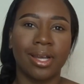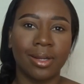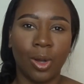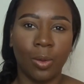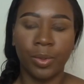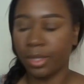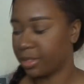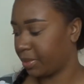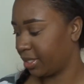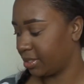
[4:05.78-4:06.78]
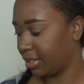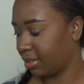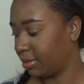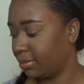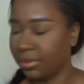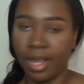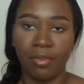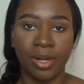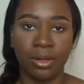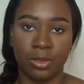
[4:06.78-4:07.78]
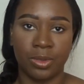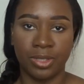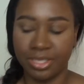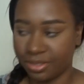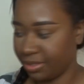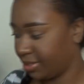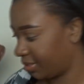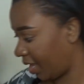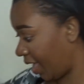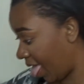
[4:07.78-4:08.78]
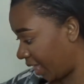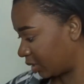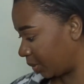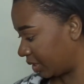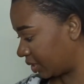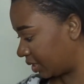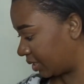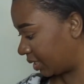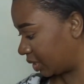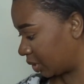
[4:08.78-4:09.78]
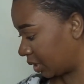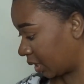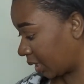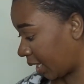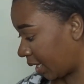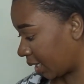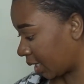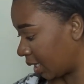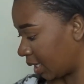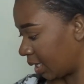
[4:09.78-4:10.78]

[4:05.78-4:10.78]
not going to open those because like everybody knows what tweezers and scissors look like.